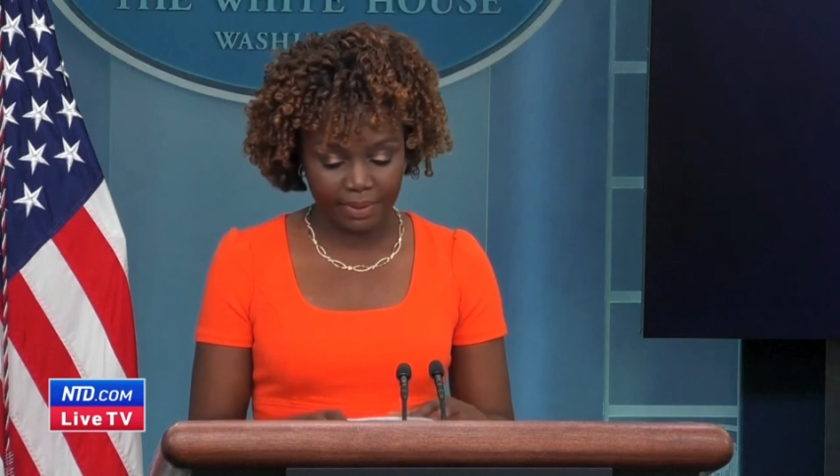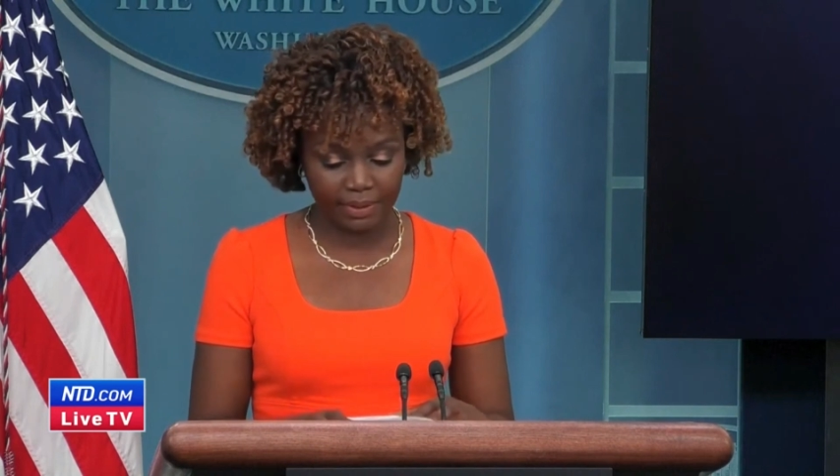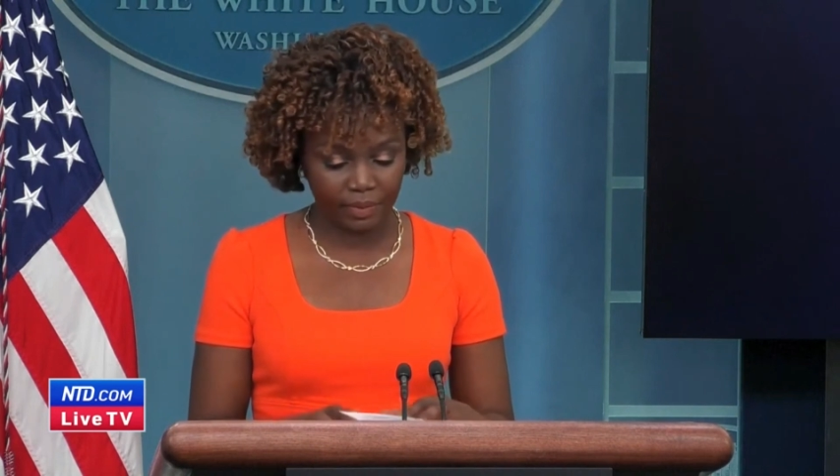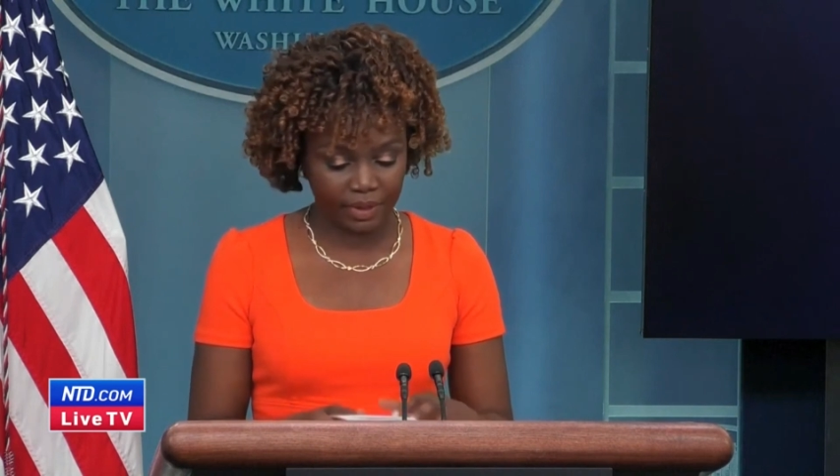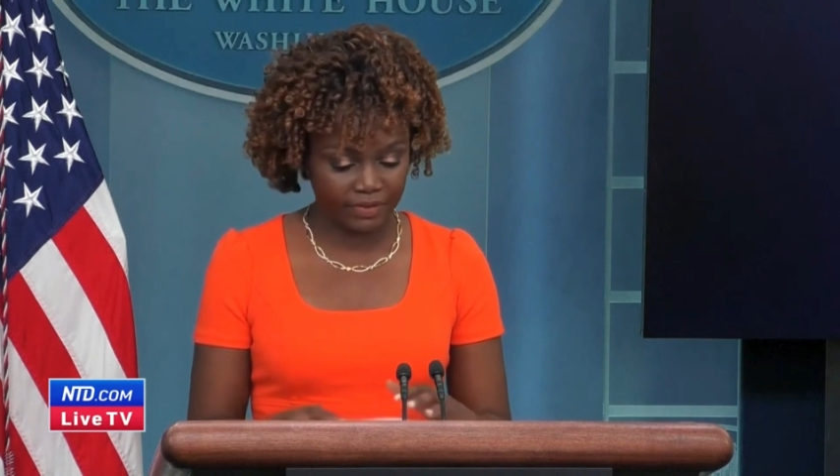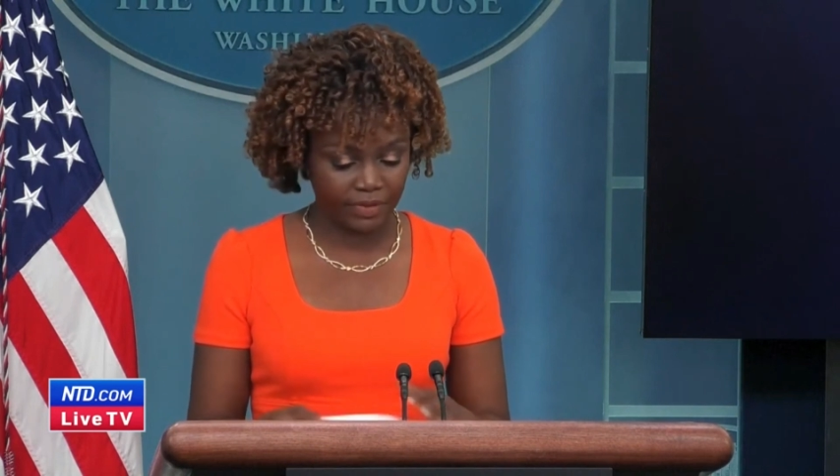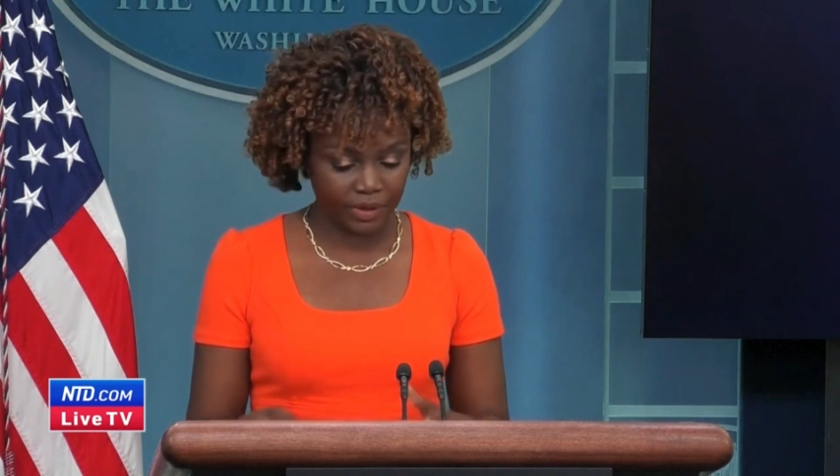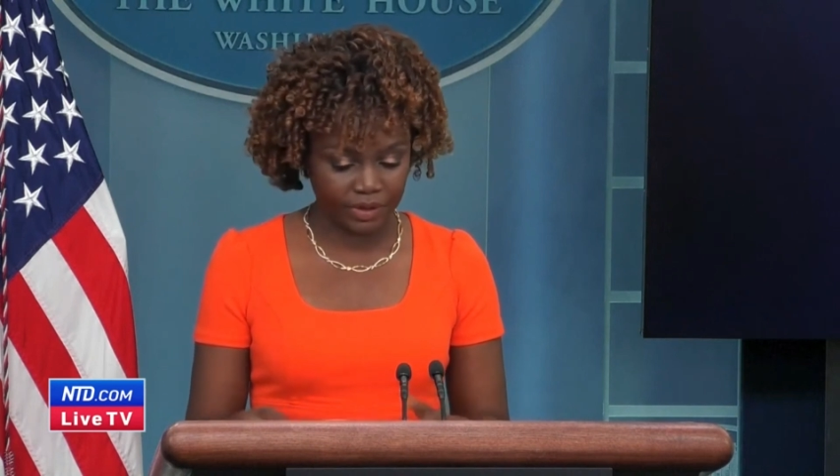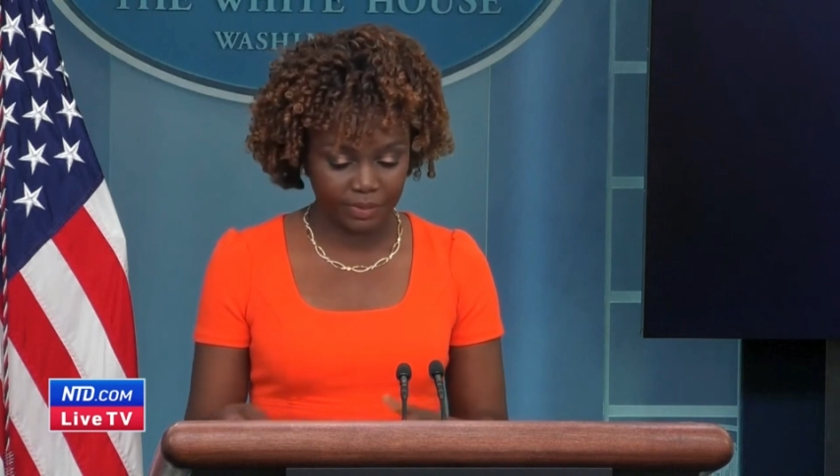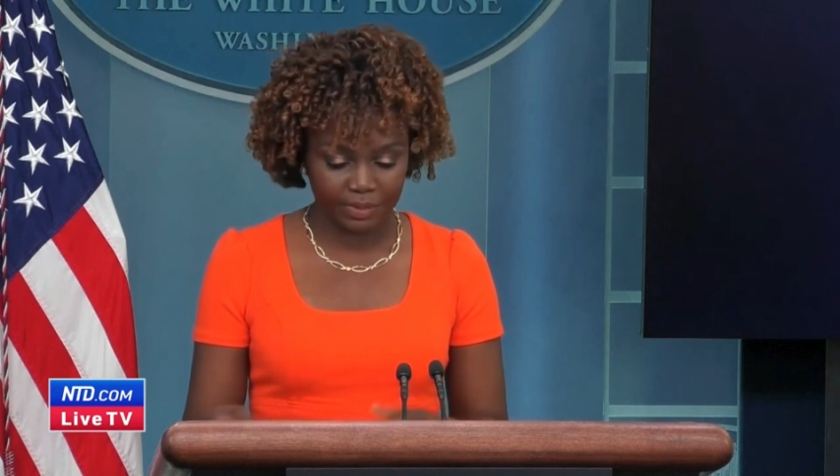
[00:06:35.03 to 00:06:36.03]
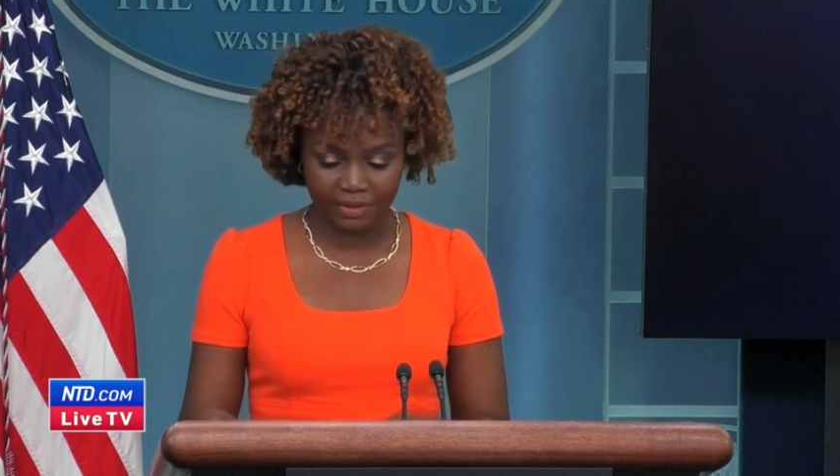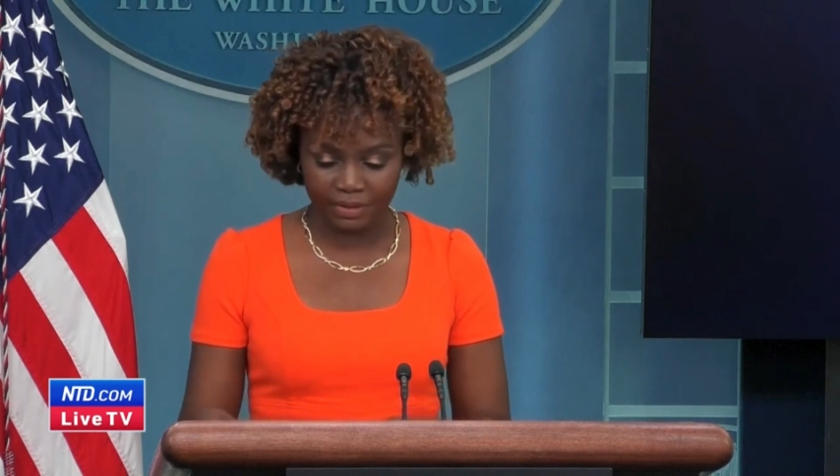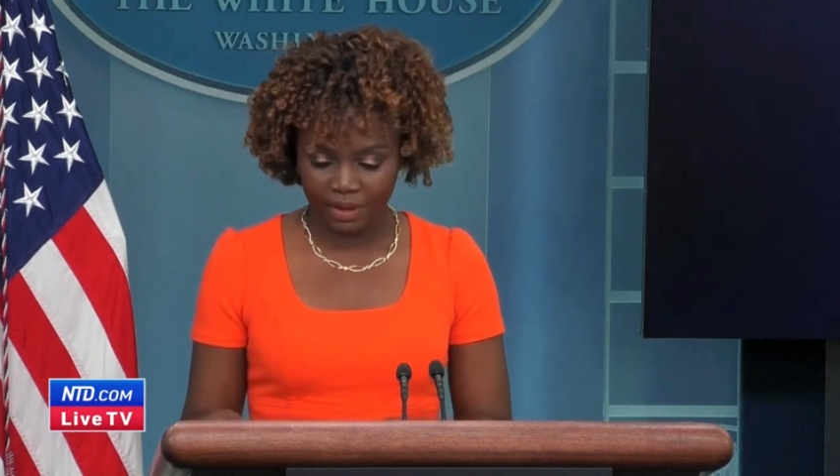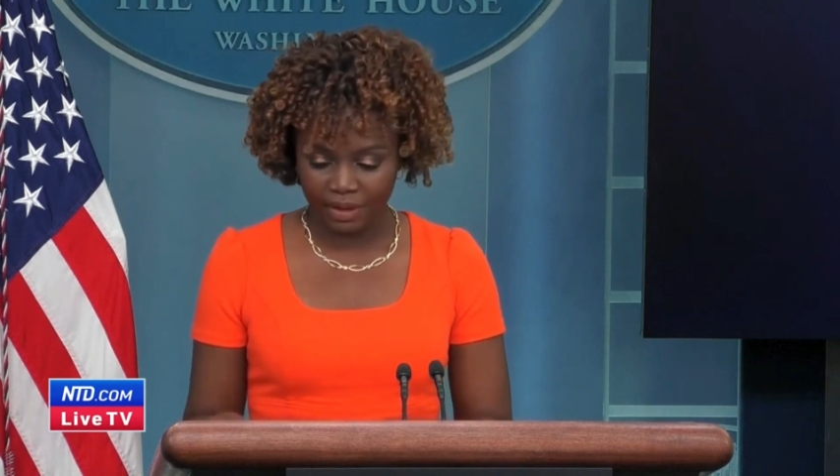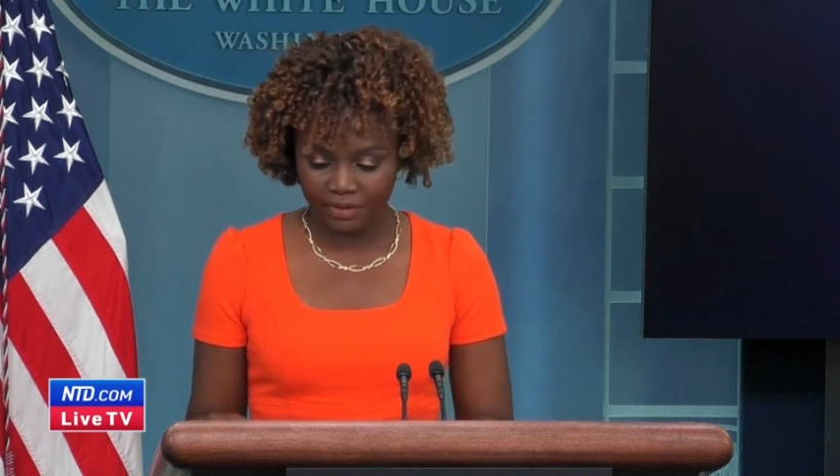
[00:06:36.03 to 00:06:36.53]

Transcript: but we've also been